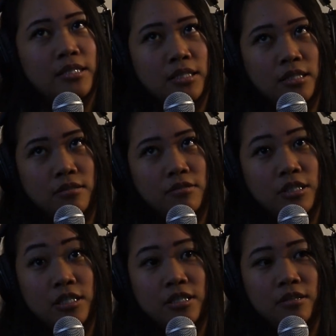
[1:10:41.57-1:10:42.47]
just
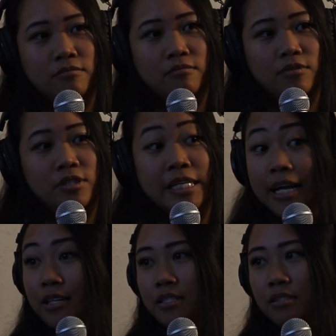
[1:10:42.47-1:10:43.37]
to
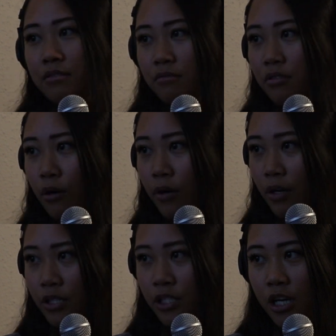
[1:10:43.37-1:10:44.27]
chance going
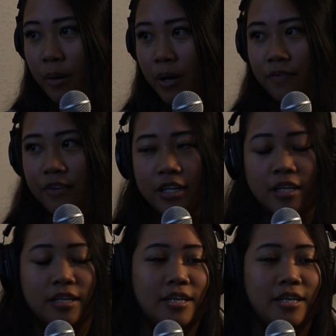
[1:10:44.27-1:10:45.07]
on this job offer.